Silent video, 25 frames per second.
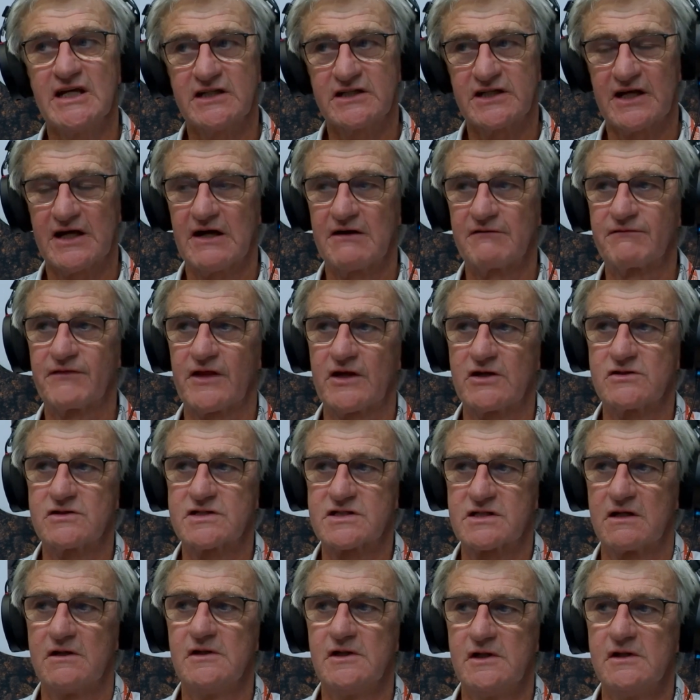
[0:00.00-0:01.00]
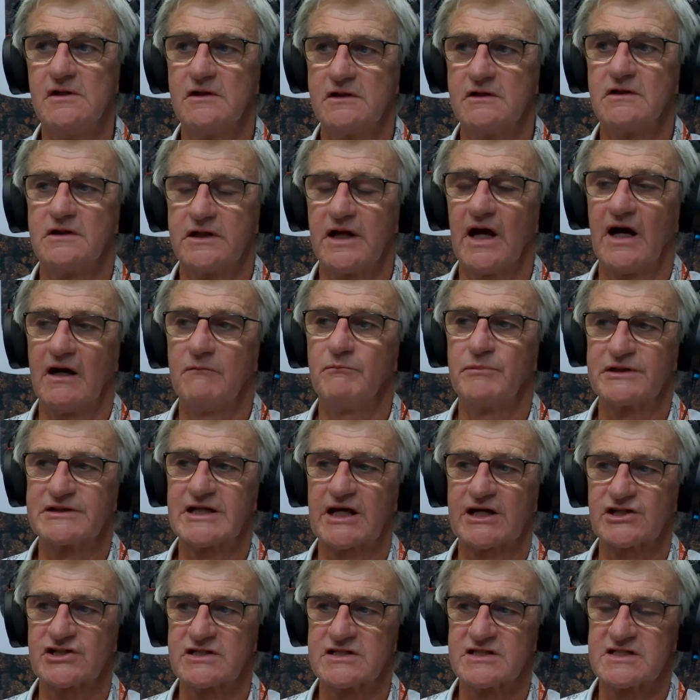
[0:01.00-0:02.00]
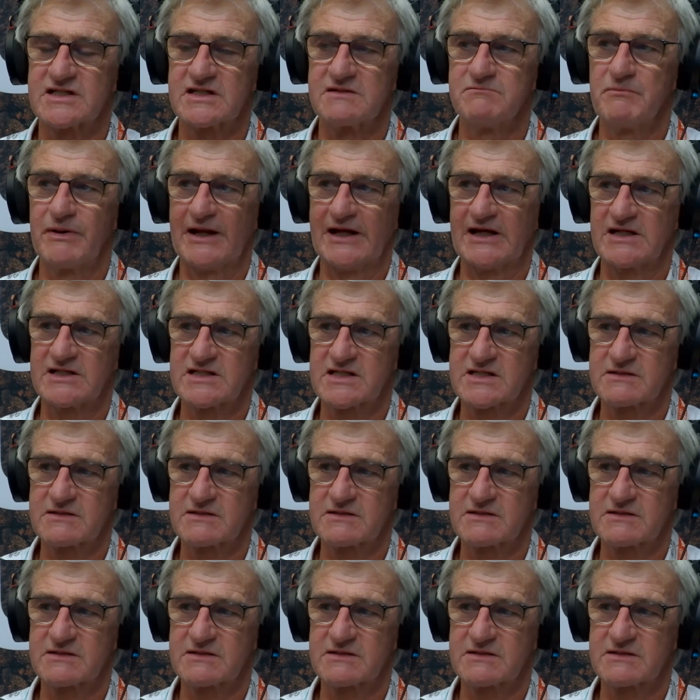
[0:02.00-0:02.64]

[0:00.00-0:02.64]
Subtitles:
We need to have those protections in place.